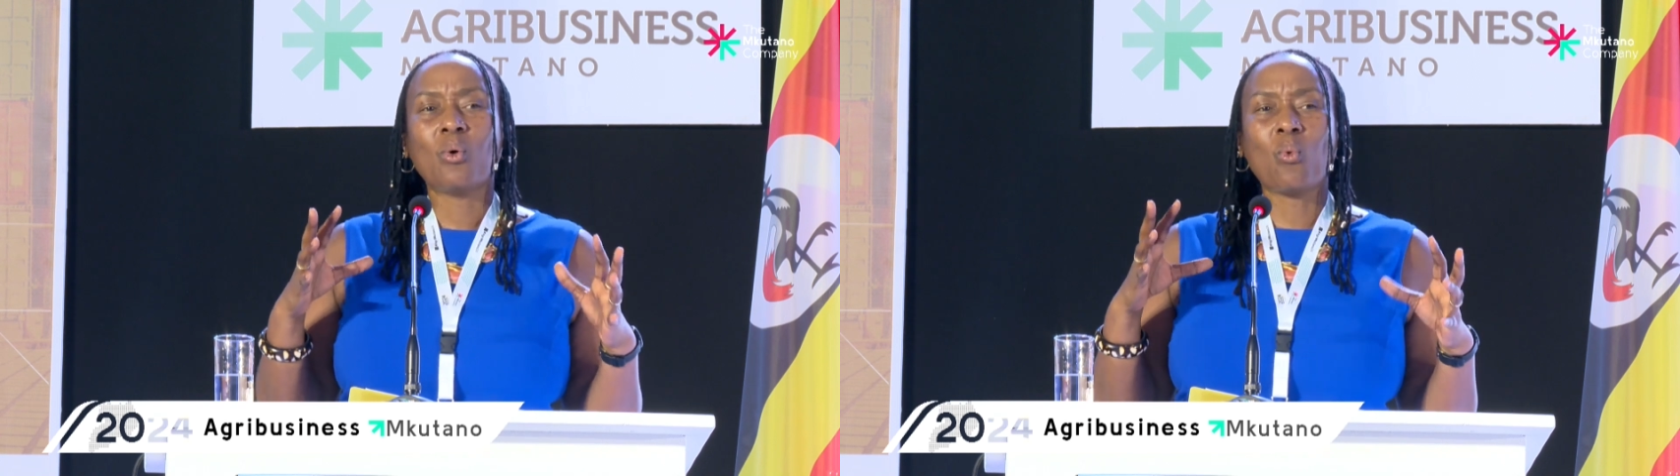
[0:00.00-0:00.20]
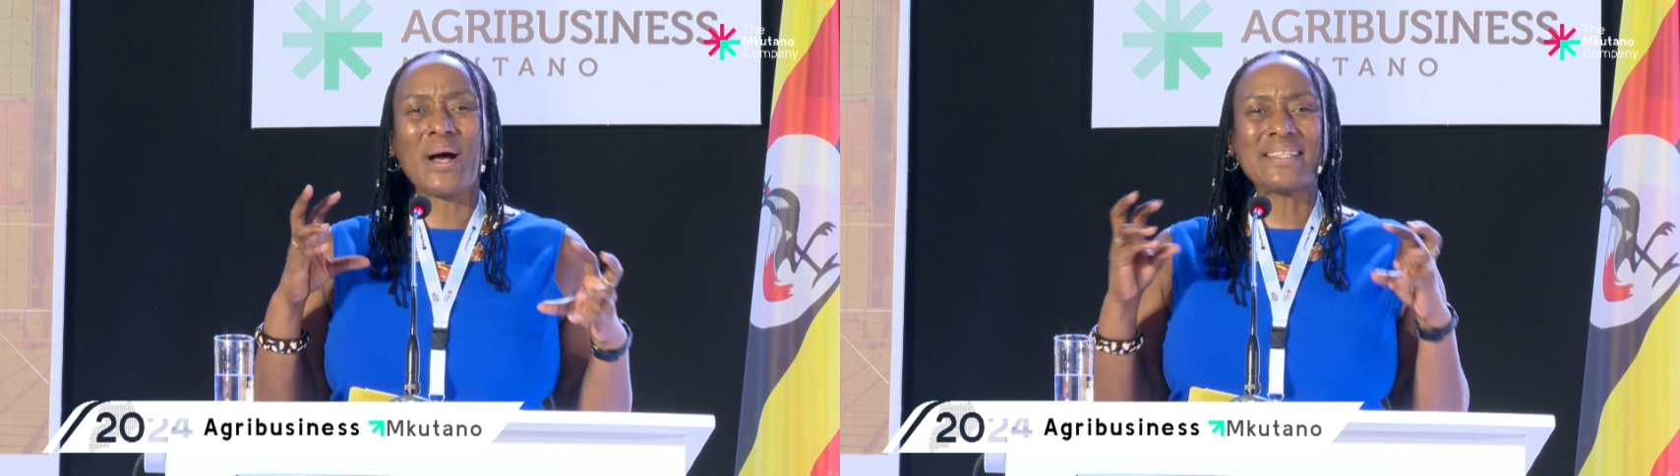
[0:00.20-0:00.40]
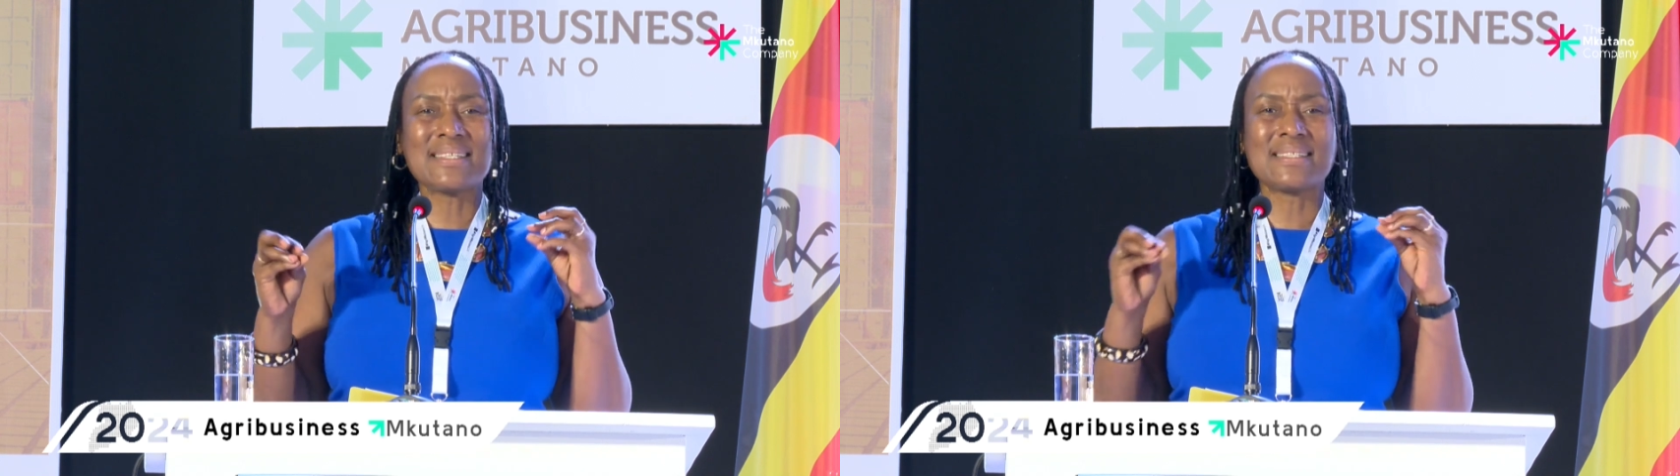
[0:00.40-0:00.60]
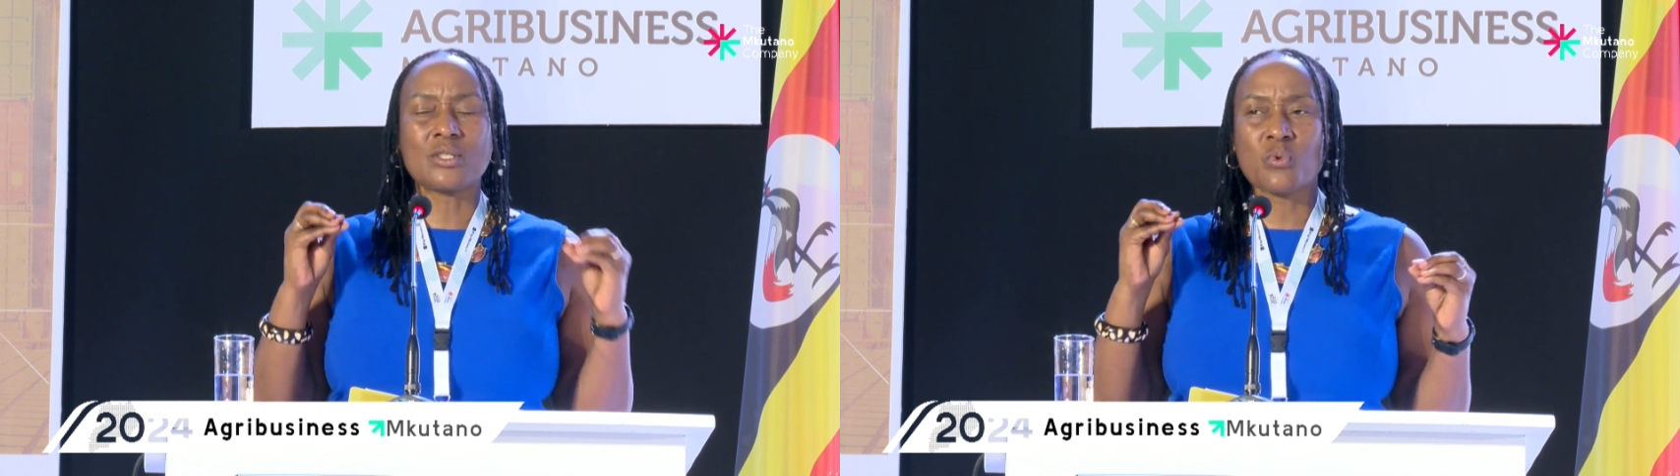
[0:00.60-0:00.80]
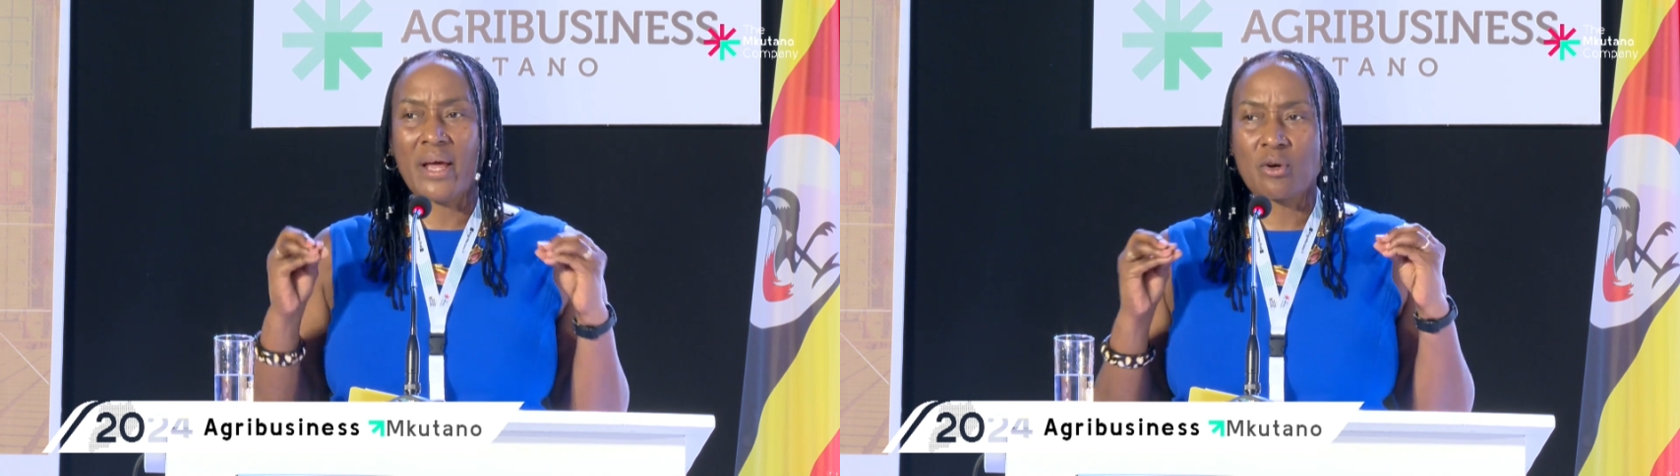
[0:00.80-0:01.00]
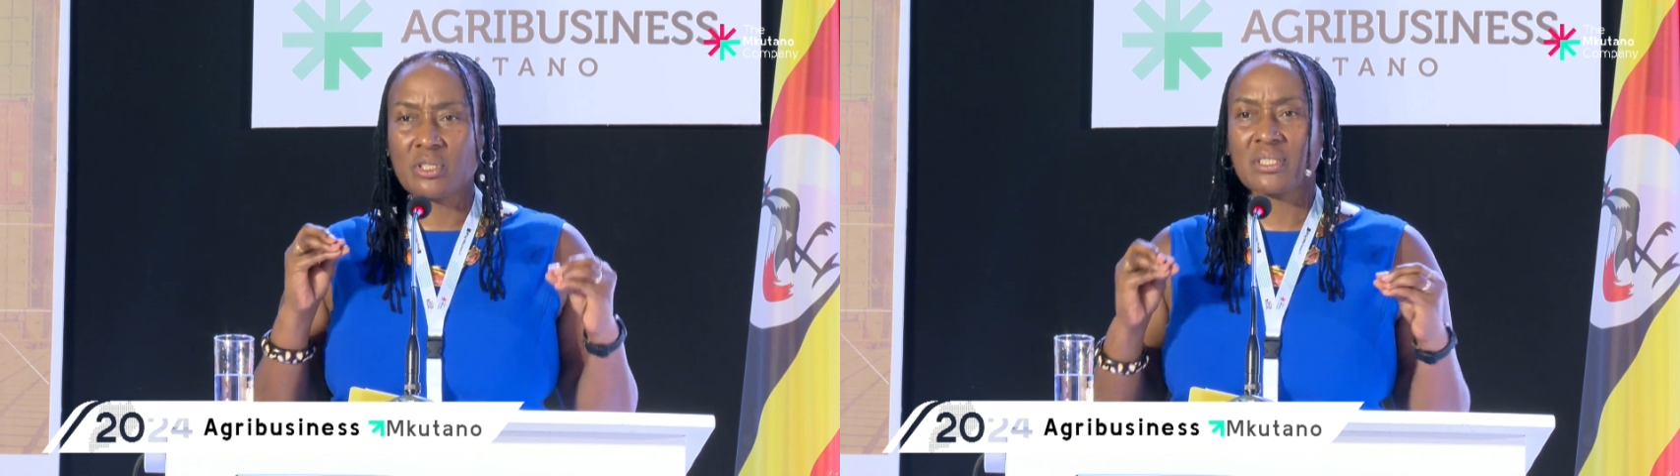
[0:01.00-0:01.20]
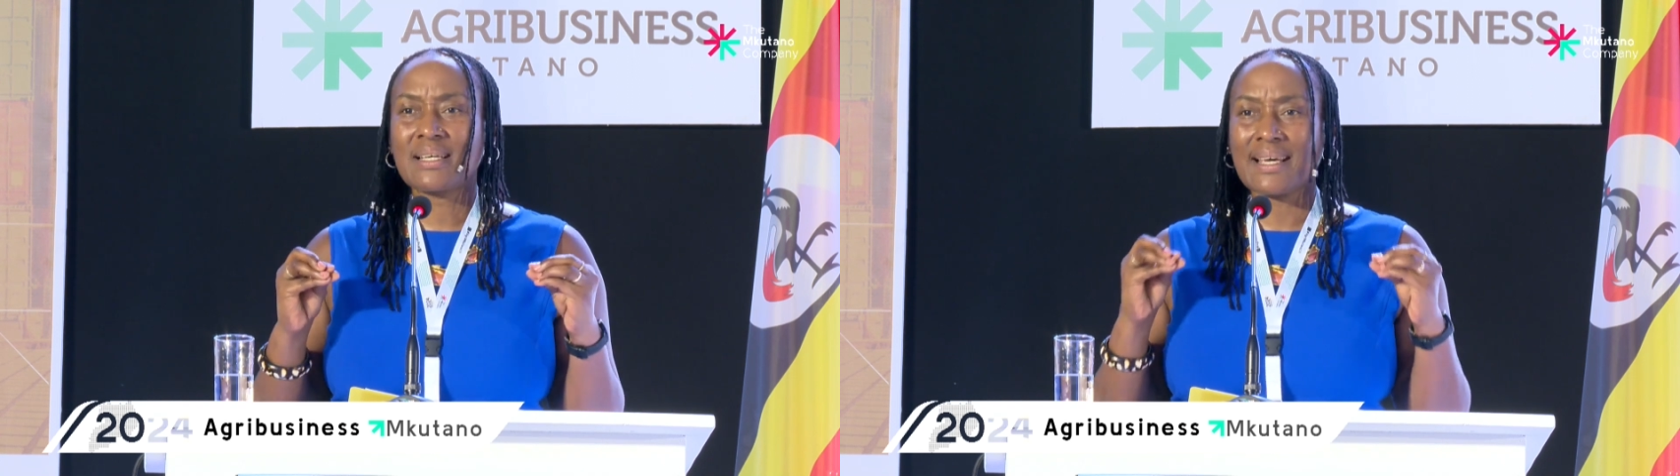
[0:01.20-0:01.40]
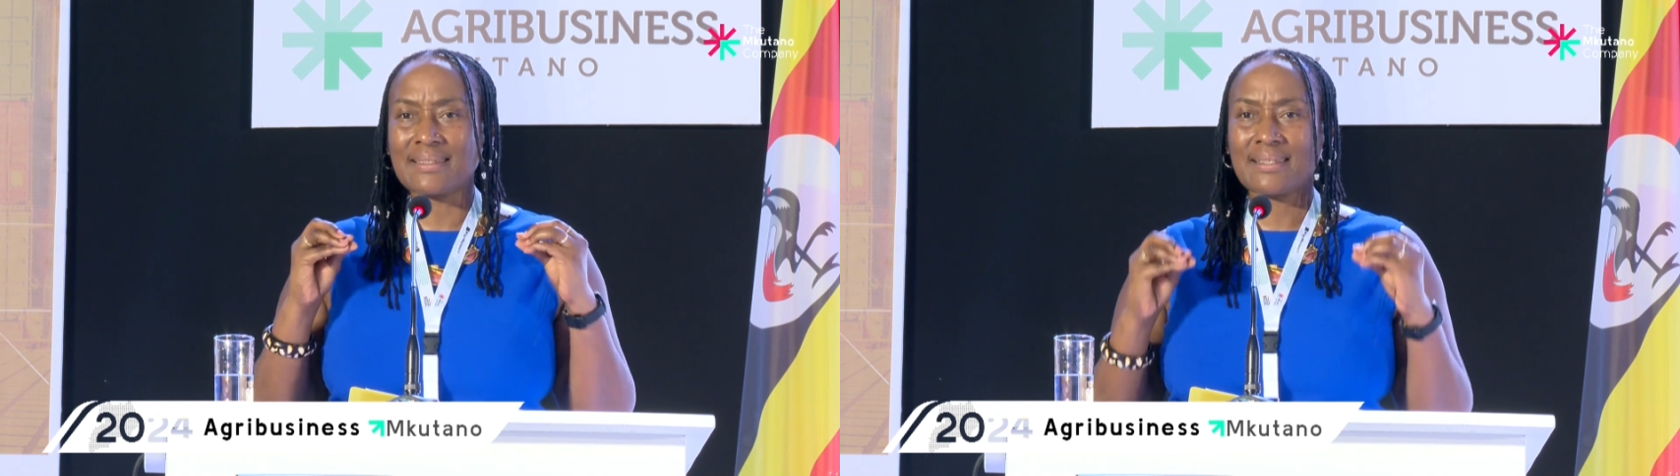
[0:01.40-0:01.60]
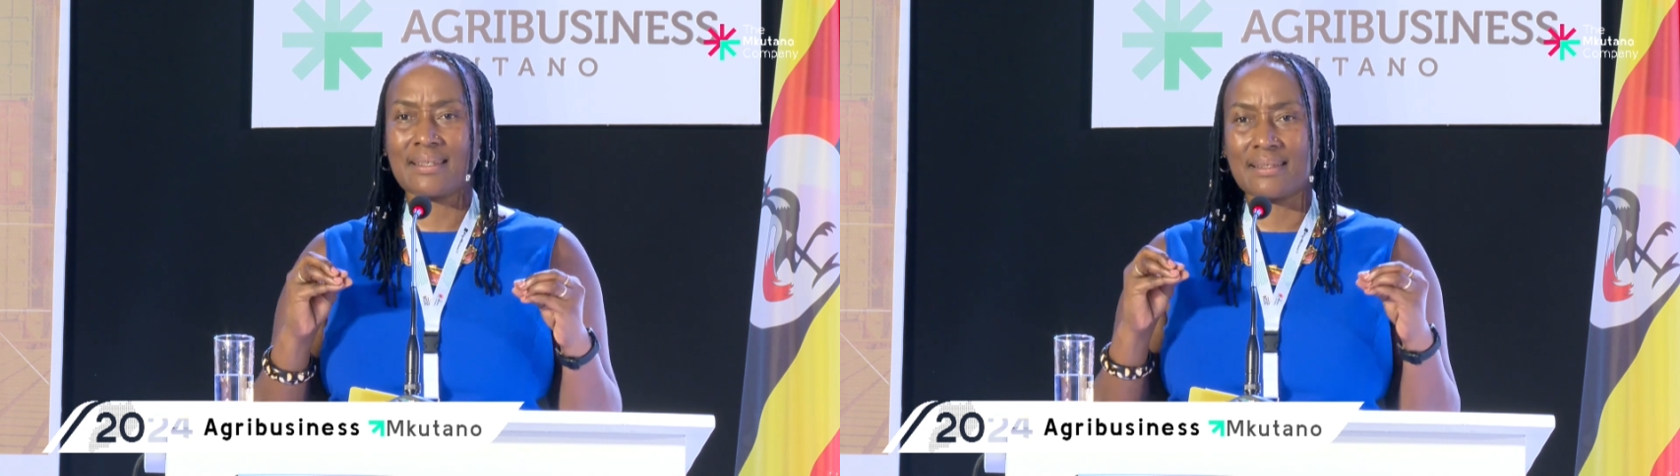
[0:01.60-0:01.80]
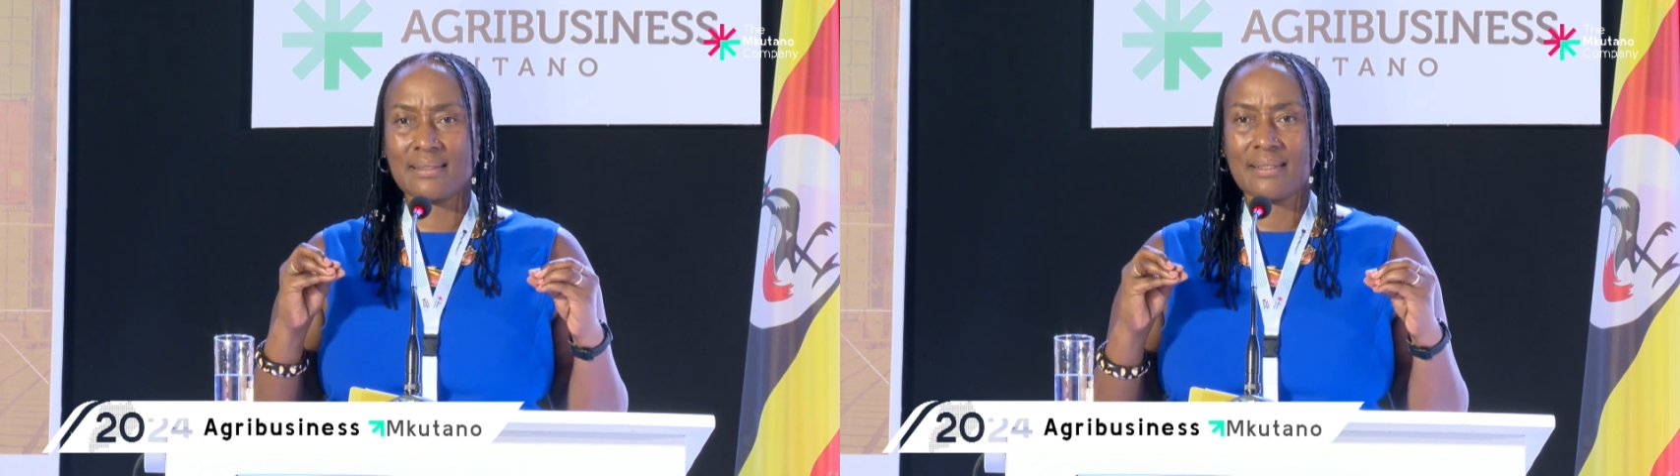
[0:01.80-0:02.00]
what is it we're not getting